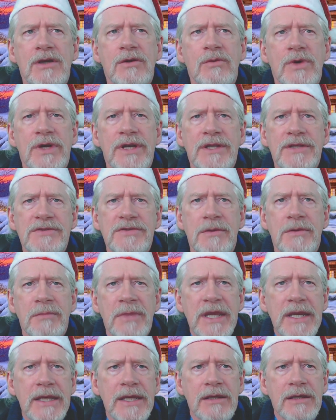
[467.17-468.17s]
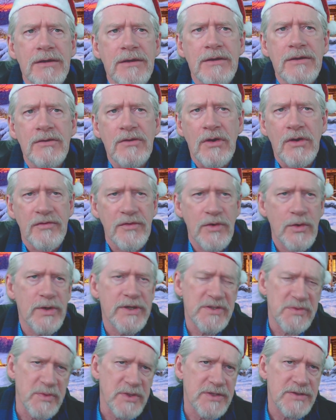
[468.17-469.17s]
what is the meaning of
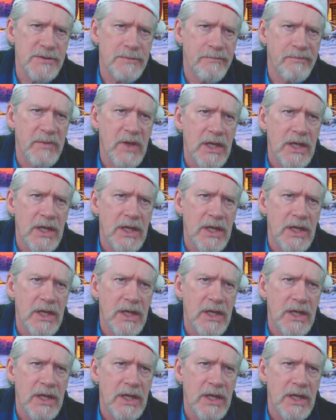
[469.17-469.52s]
Christmas.